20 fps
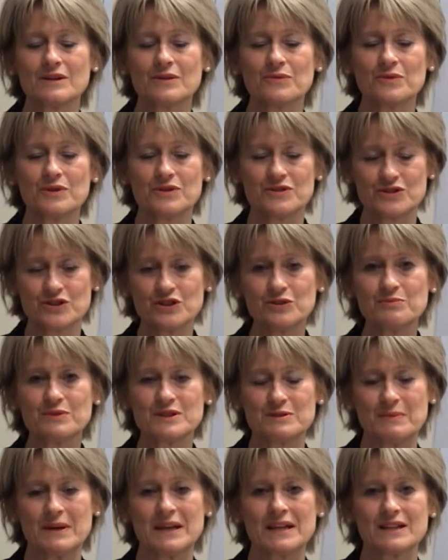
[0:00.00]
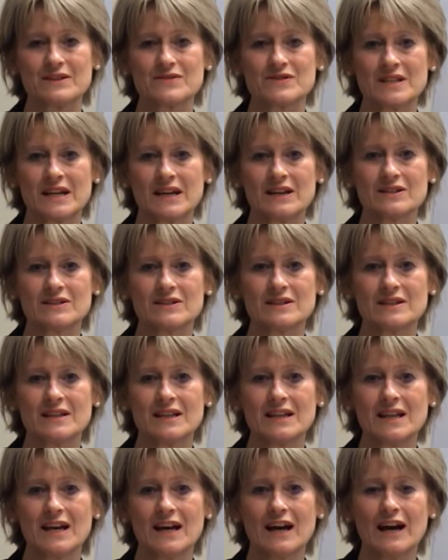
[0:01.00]
with two perspectives now.
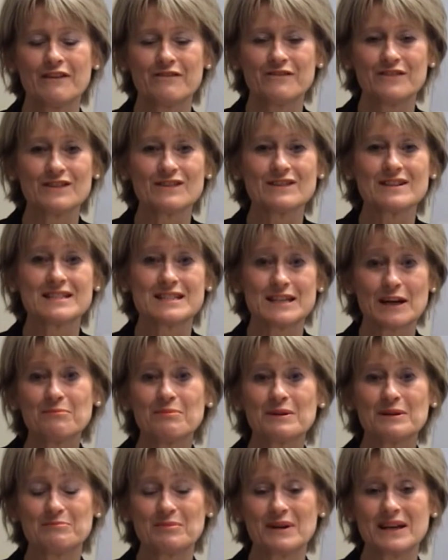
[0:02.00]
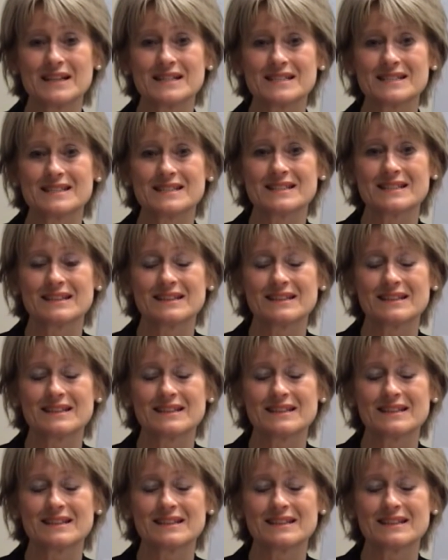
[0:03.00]
I feel doubly blessed.